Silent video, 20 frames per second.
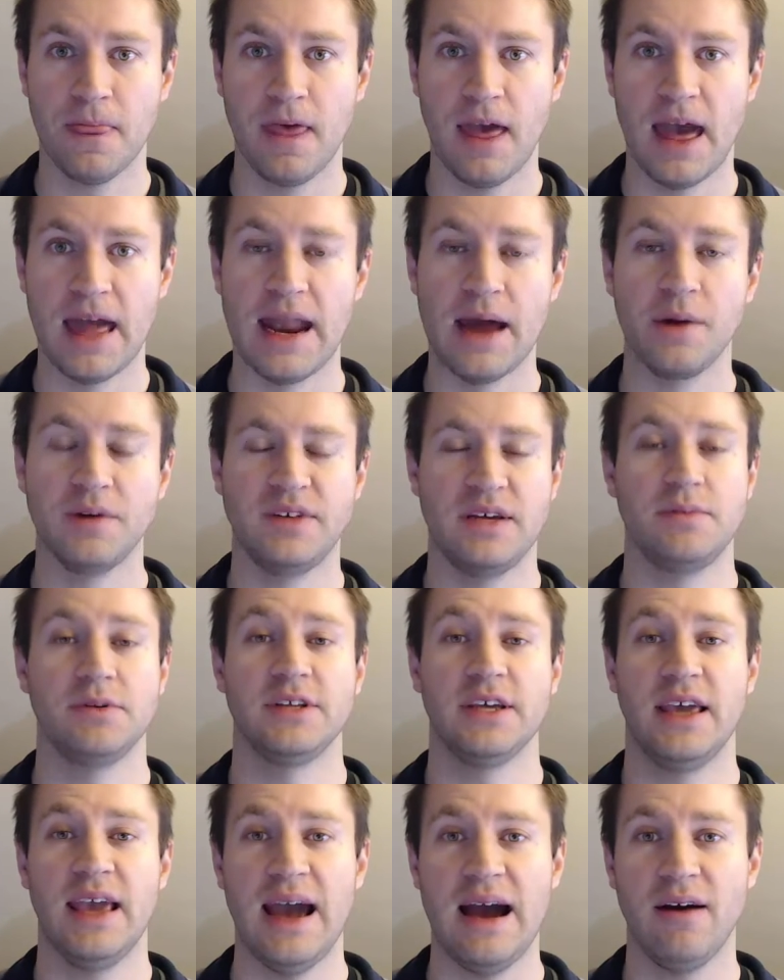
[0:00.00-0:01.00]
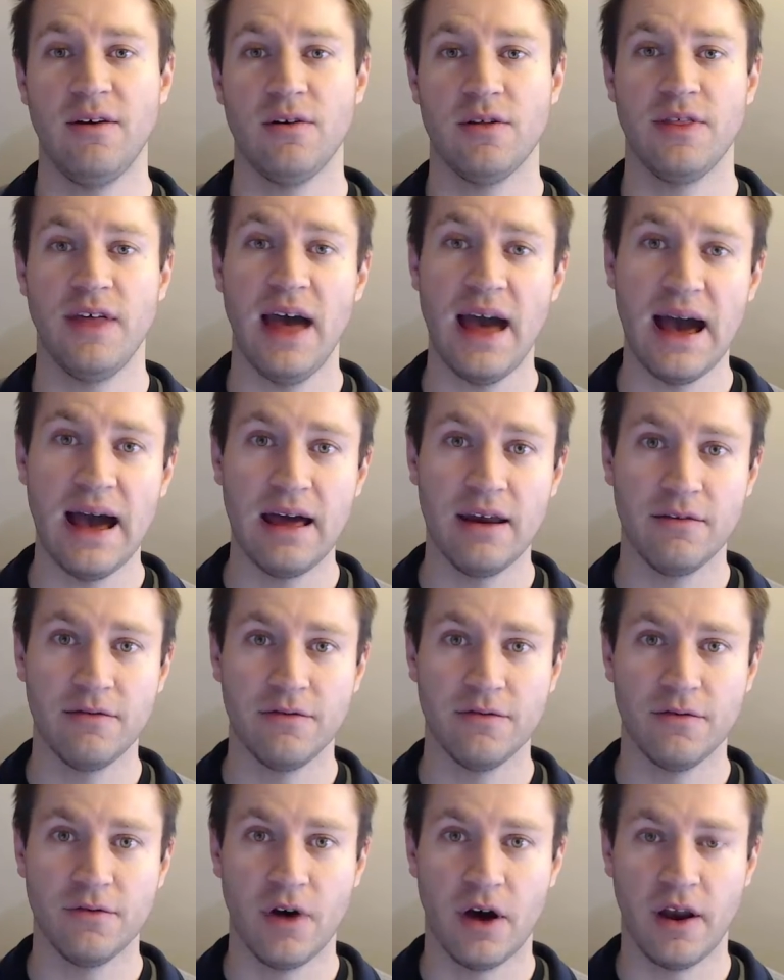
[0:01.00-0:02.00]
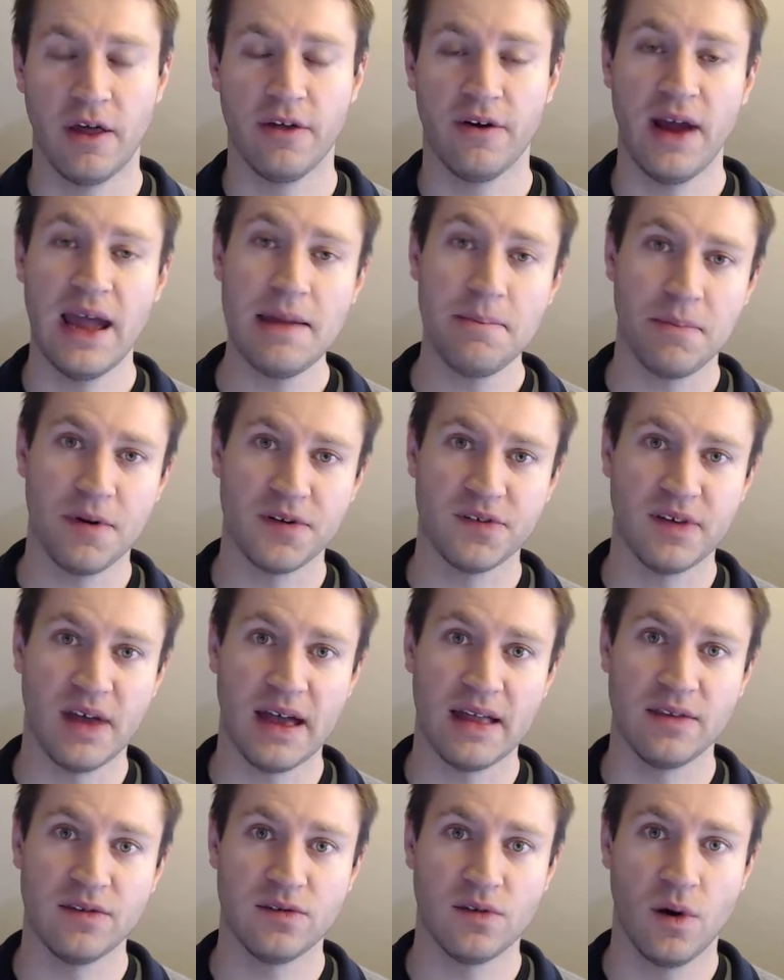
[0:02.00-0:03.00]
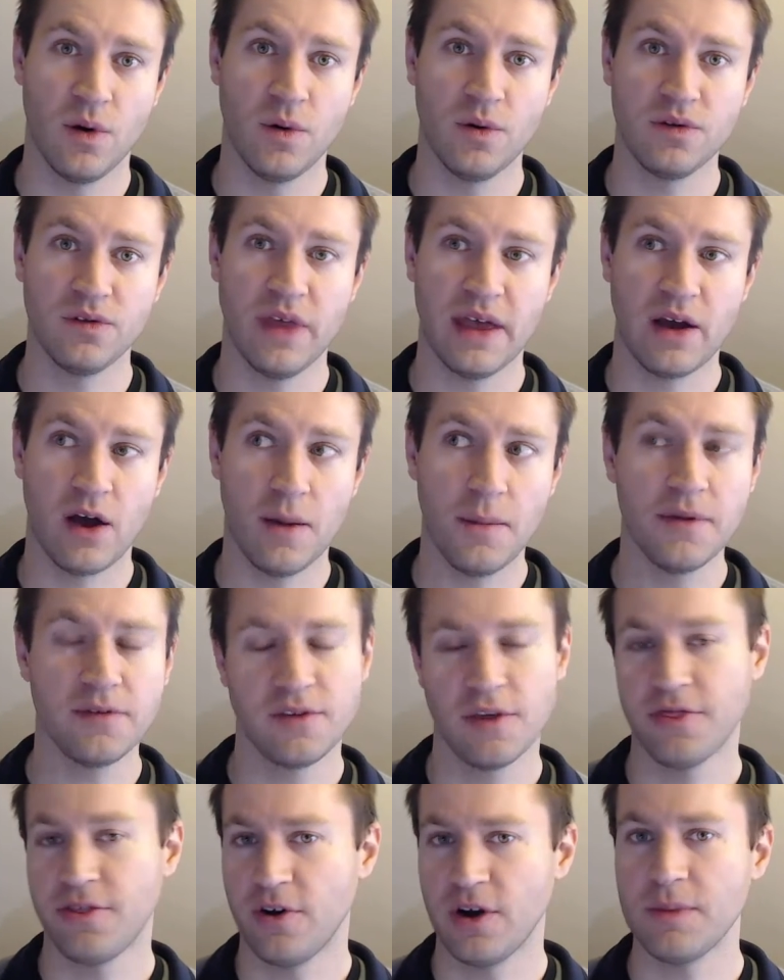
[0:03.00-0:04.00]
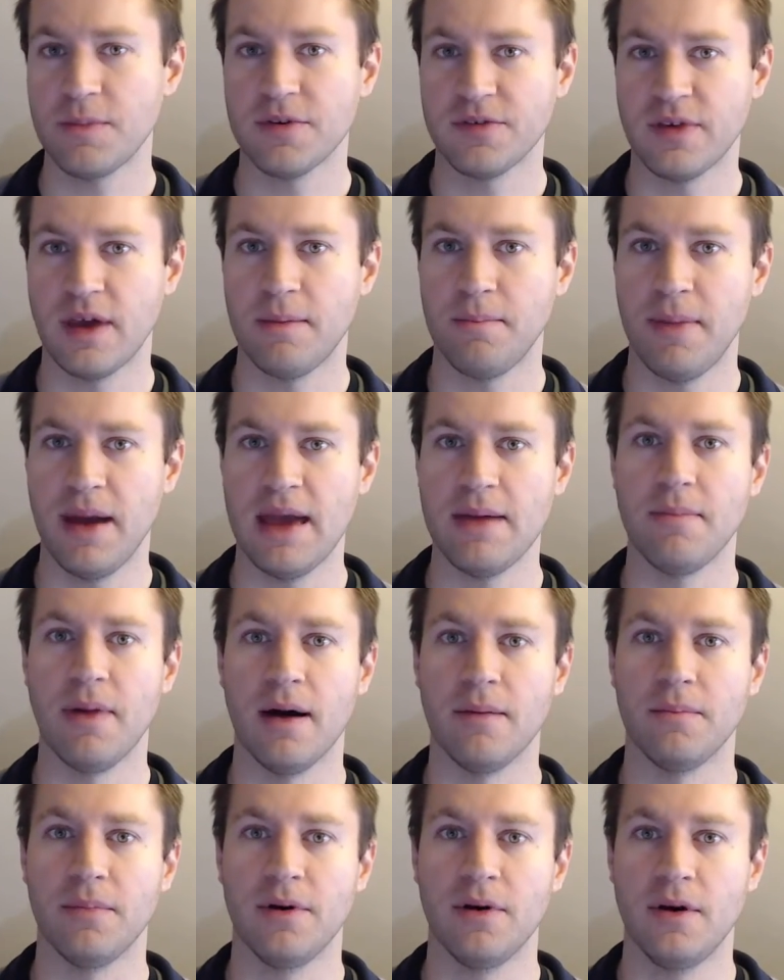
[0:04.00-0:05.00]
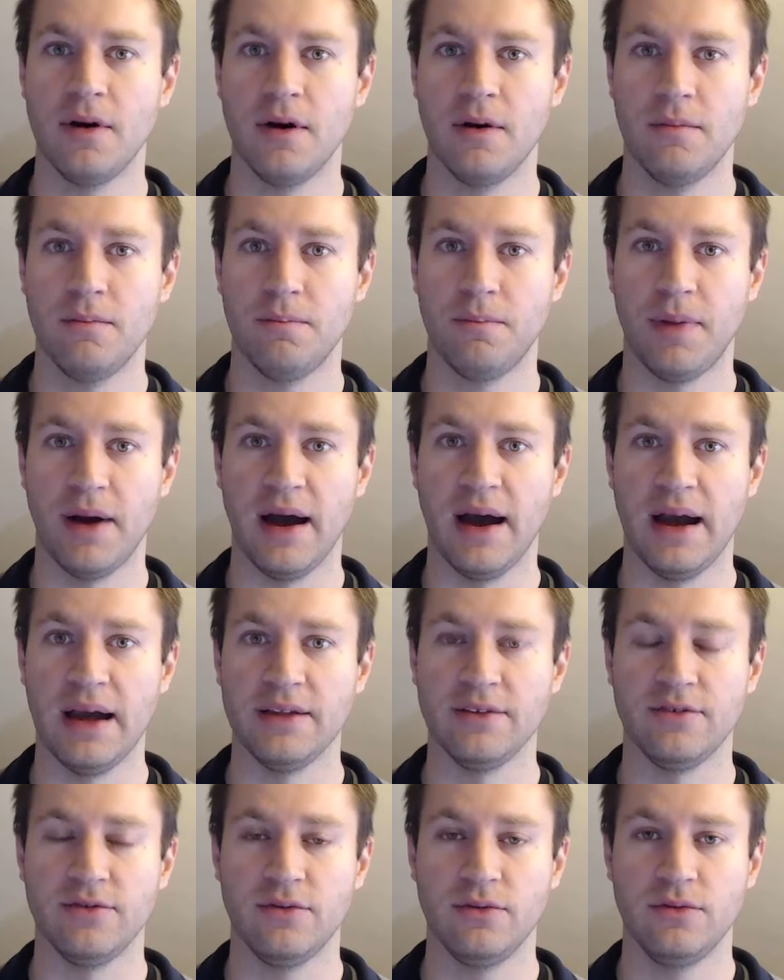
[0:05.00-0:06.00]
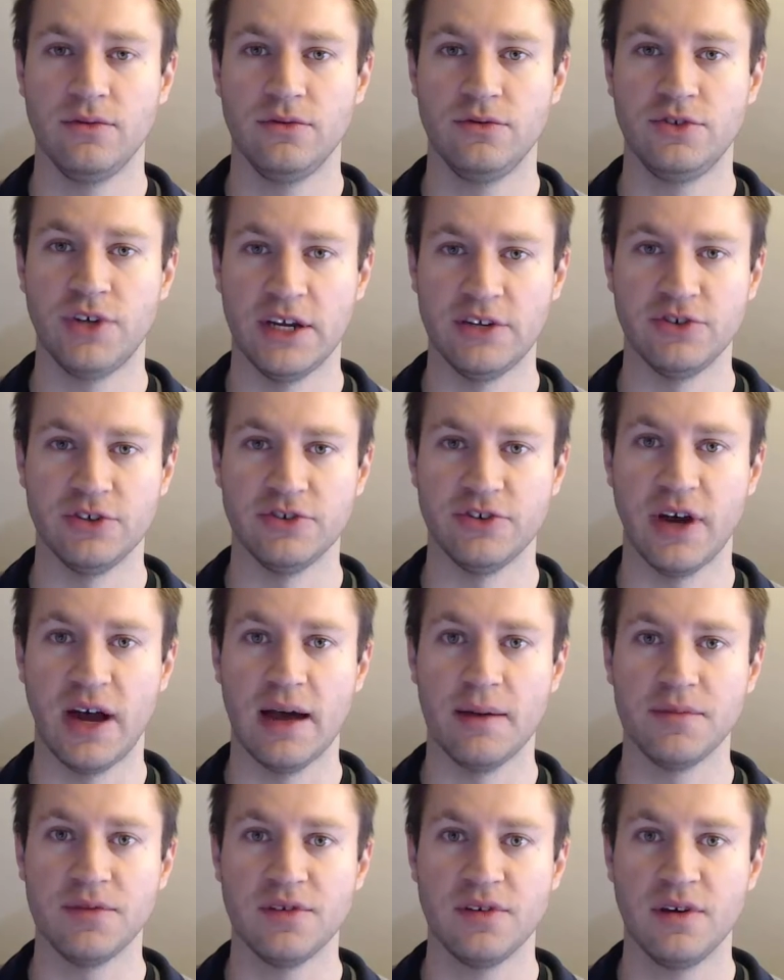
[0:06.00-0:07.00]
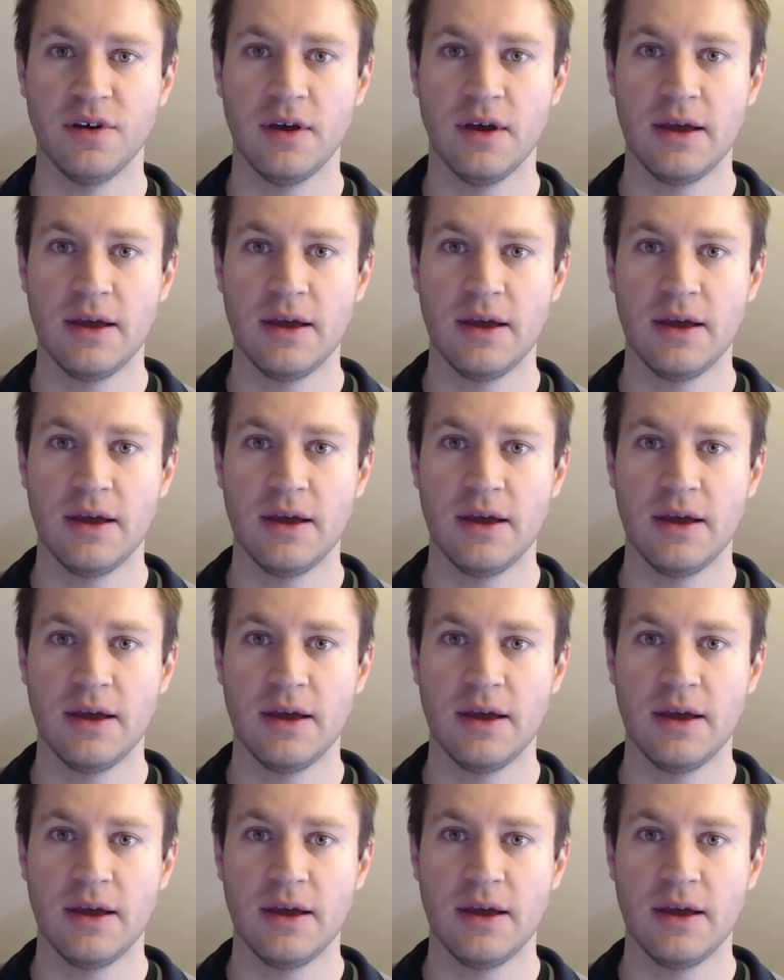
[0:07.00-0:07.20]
and I was able to counter that another 8%, so it was like almost a 30% pay bump by changing jobs.